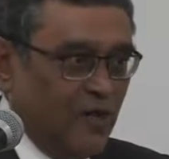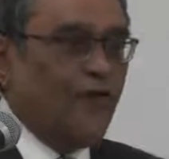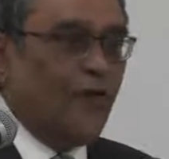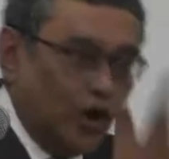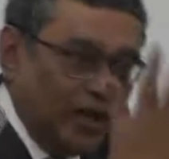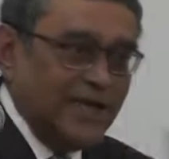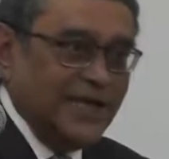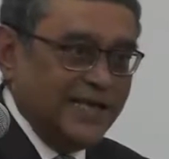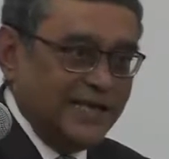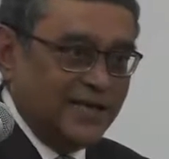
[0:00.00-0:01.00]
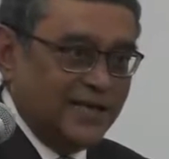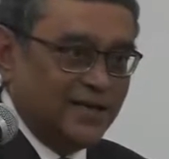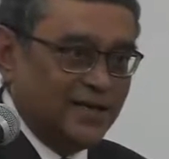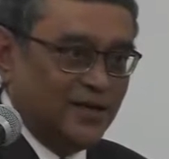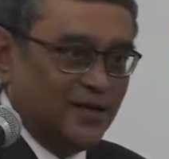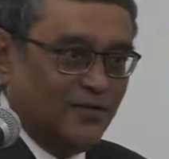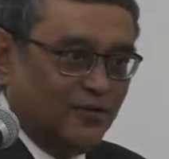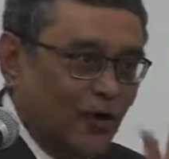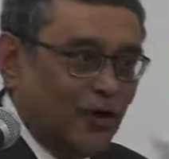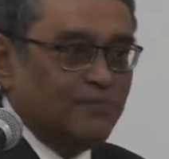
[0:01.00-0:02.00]
for the League,
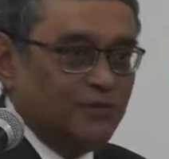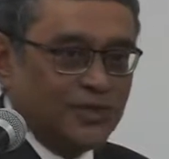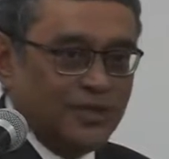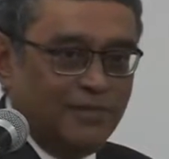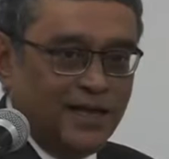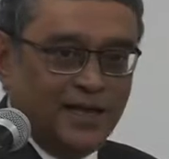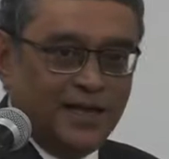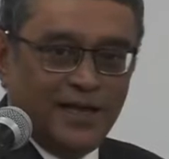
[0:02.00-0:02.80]
for the Muslim League,